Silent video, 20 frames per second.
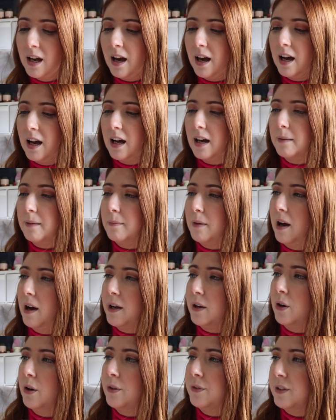
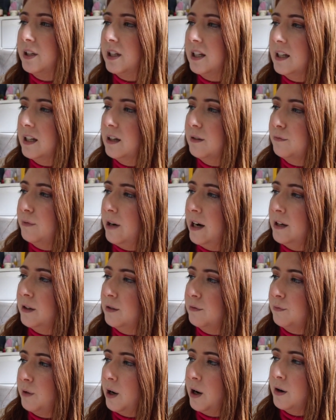I got the
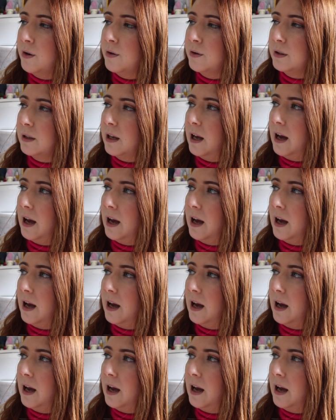Red Rose